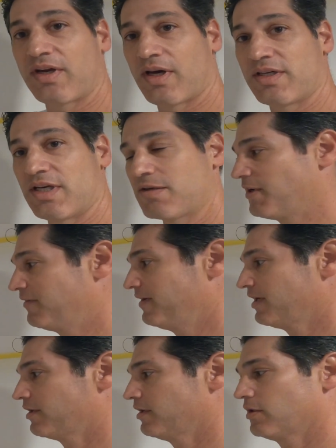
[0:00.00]
Now I take my
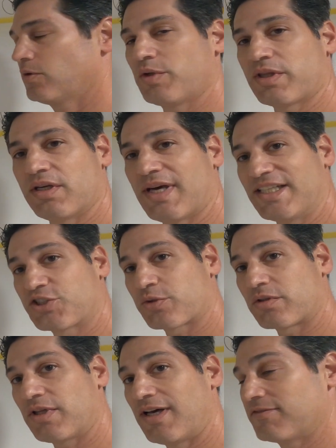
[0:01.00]
finger with a
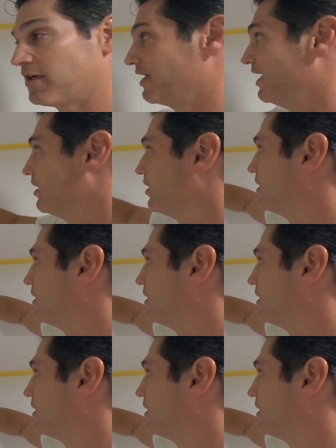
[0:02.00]
nitrile glove on it,